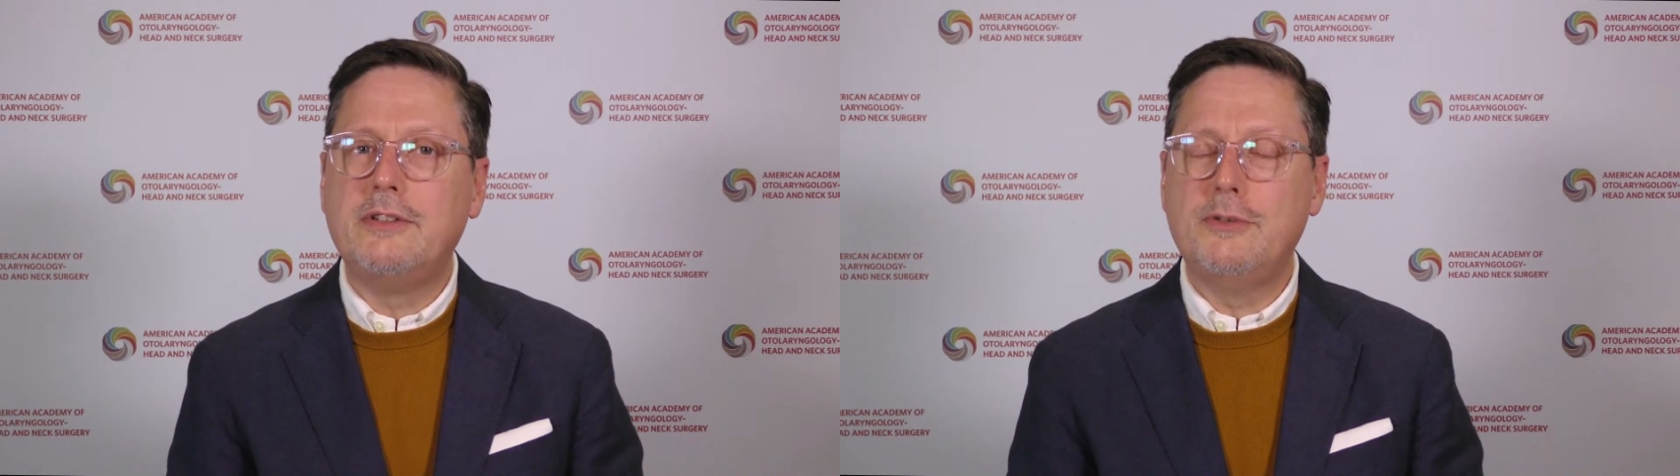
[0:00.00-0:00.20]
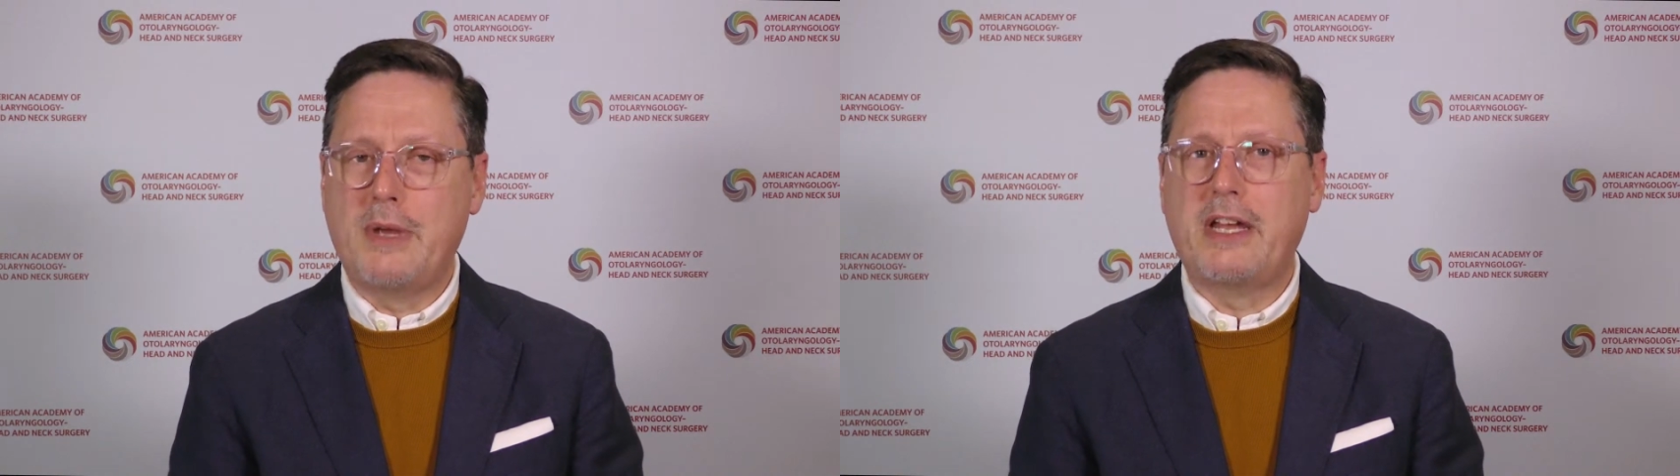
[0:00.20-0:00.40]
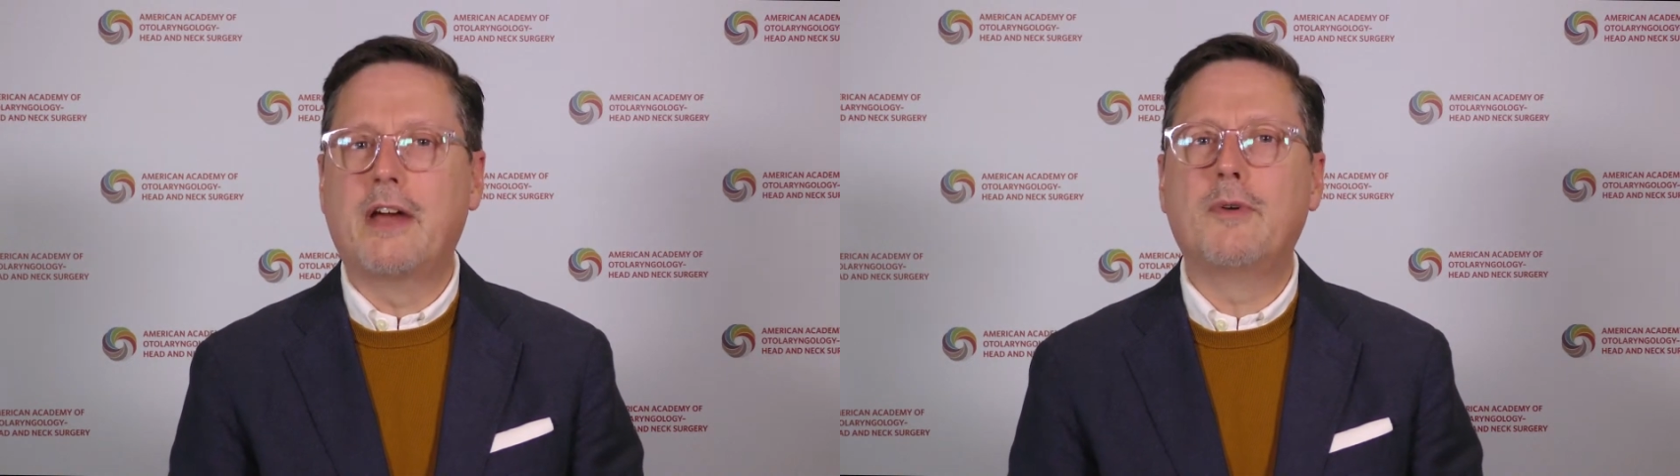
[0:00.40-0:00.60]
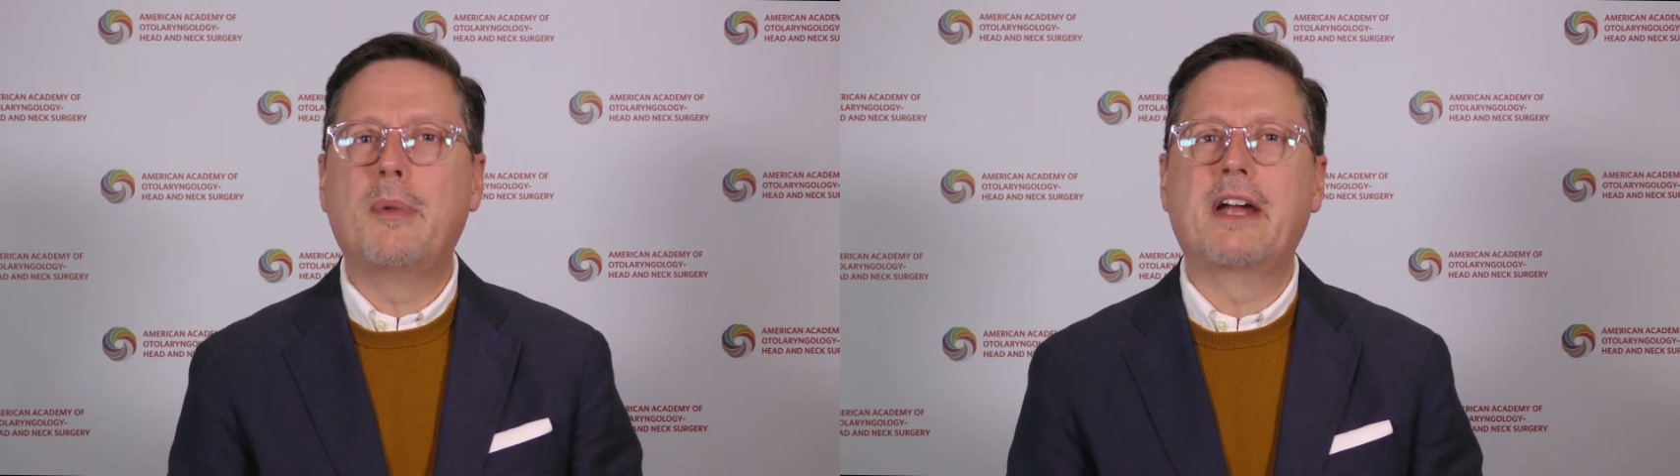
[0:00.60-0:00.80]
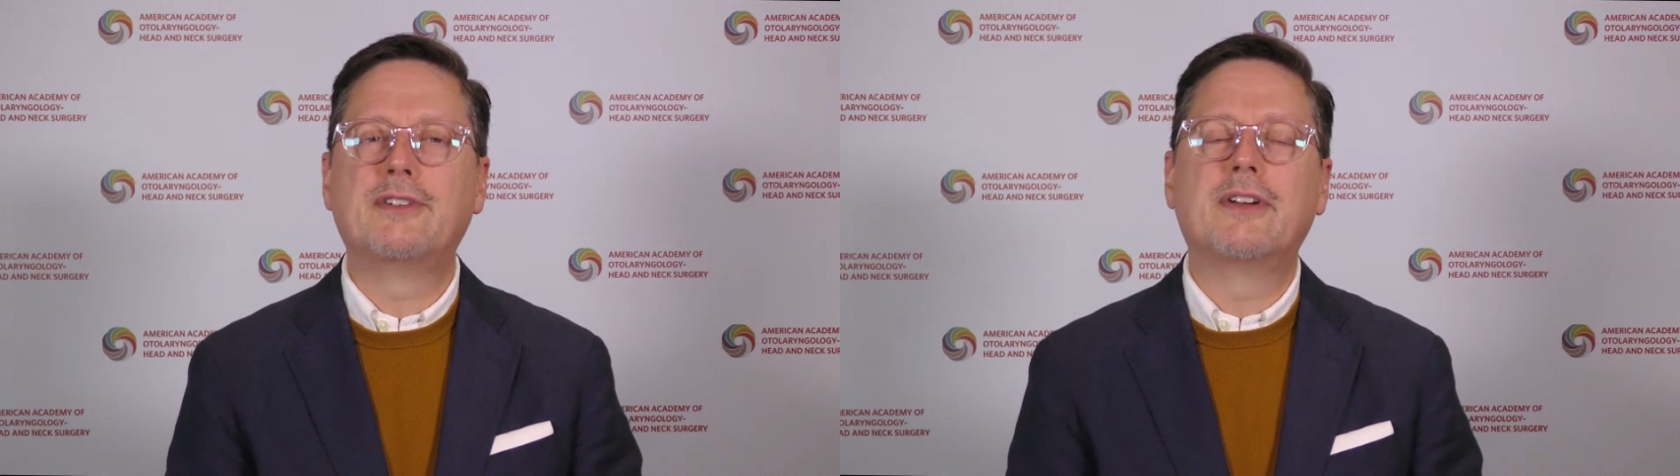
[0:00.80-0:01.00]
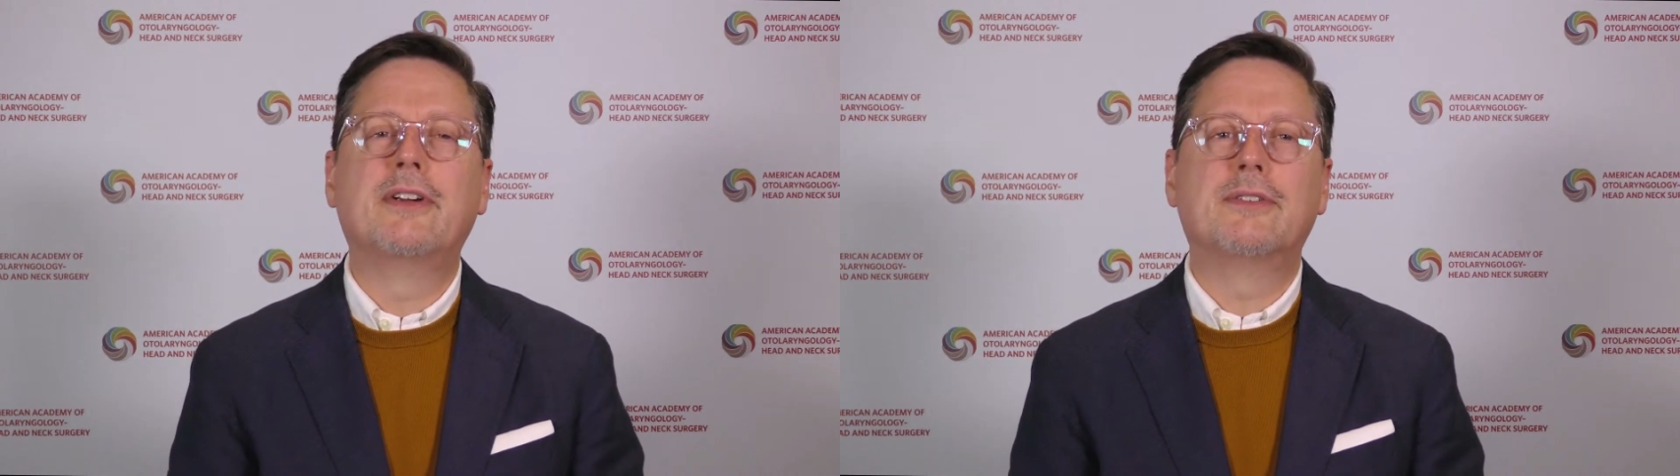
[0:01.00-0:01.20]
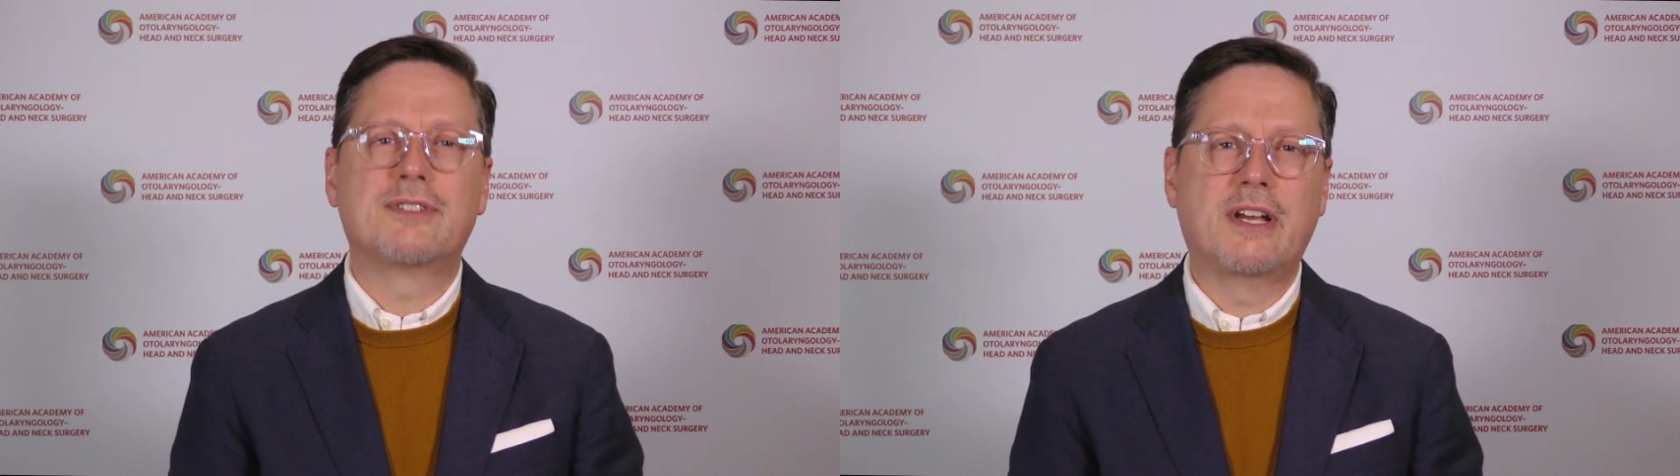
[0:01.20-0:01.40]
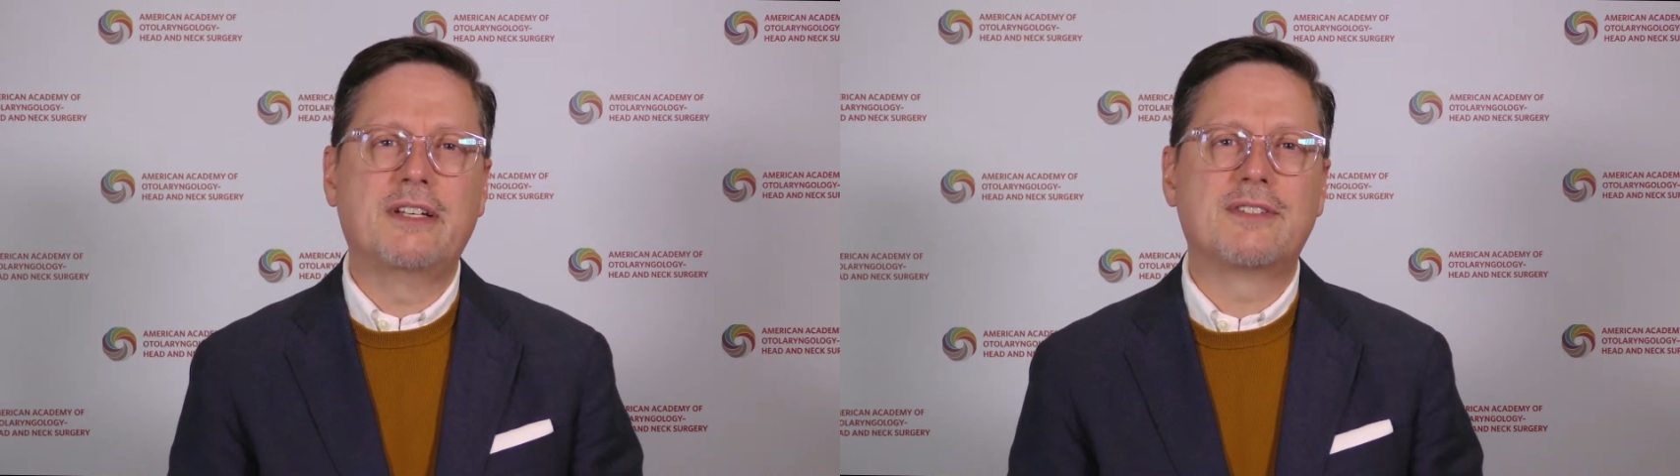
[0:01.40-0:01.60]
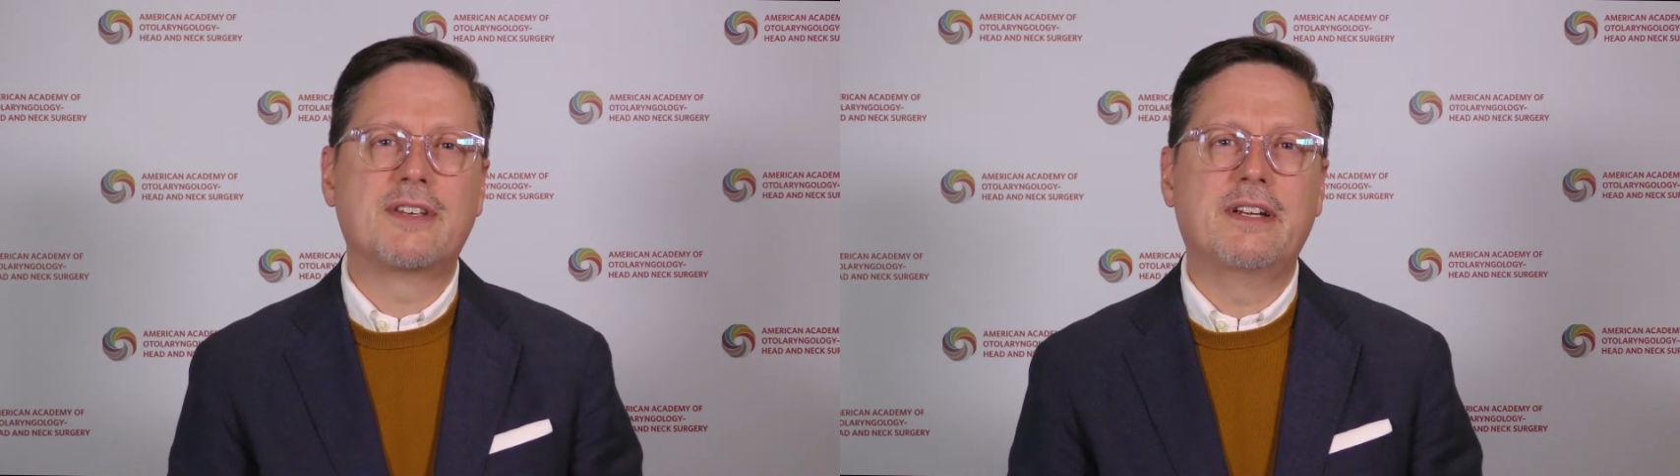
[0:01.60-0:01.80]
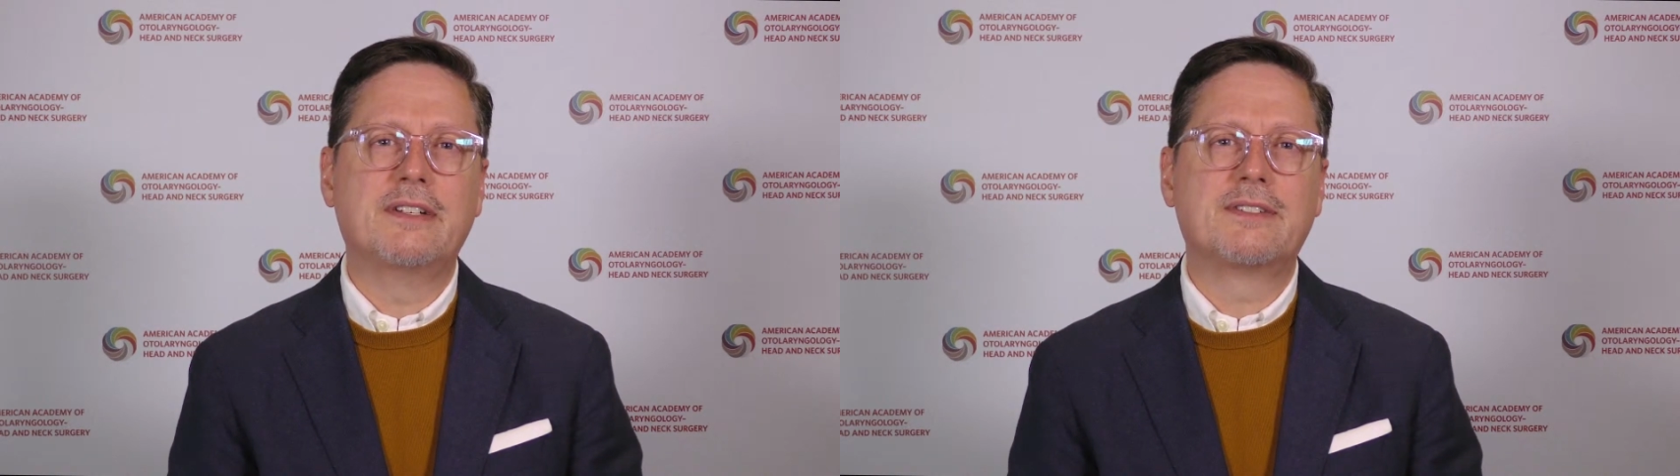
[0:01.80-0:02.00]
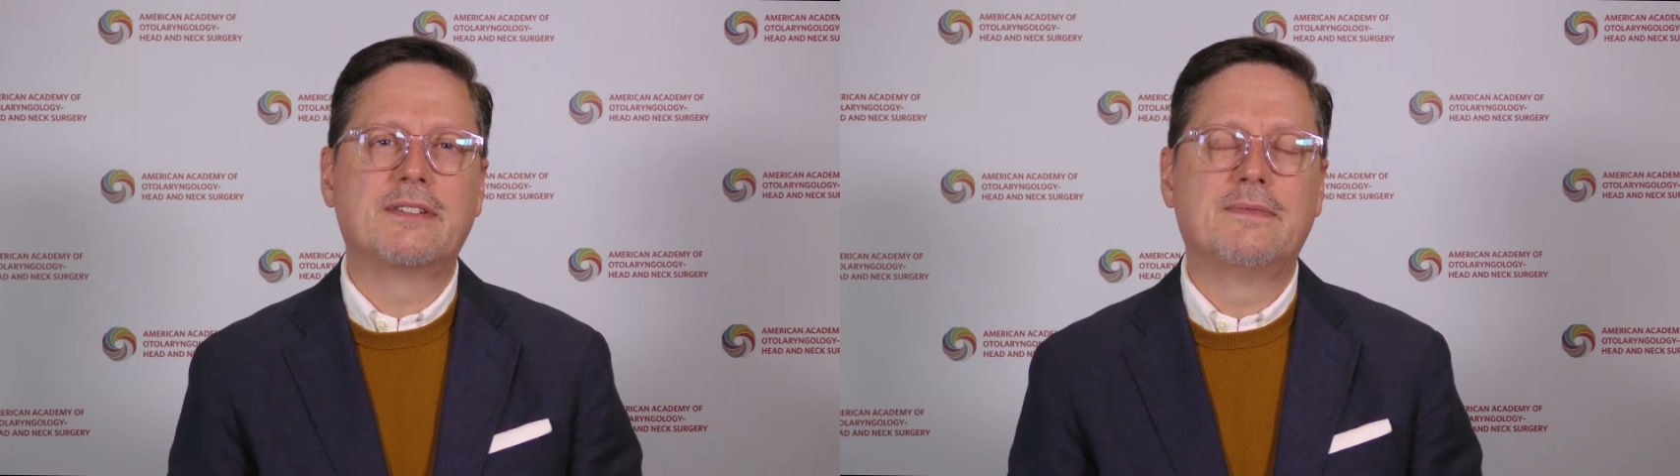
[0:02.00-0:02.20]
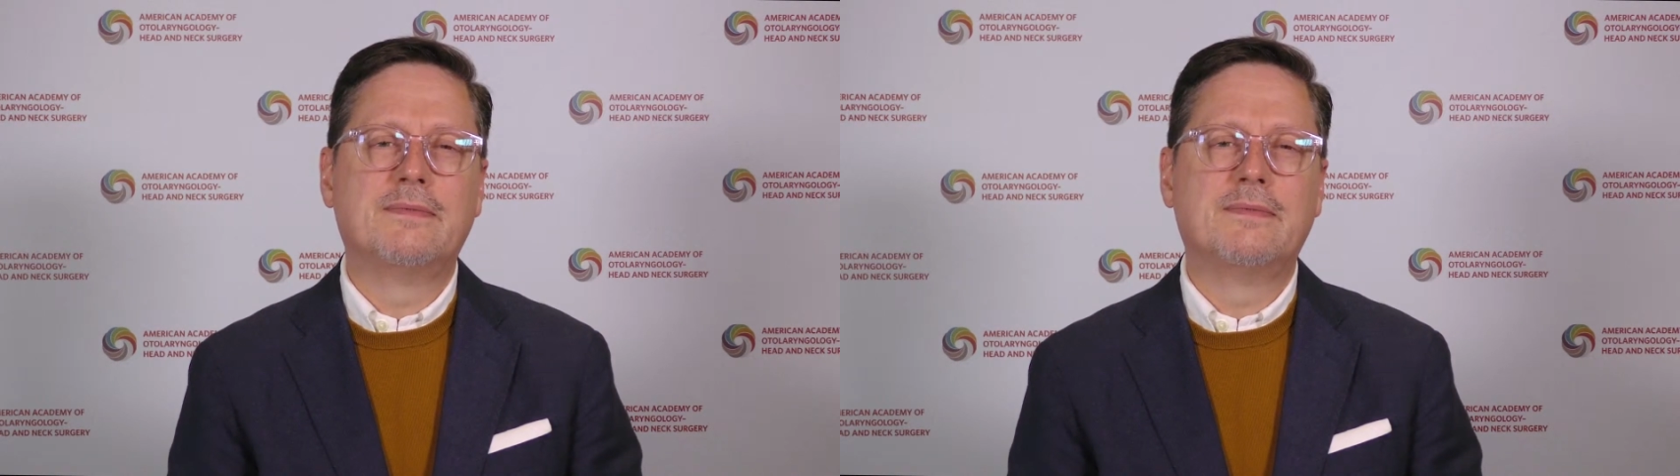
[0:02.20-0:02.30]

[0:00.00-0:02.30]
you may have a bacterial sinusitis.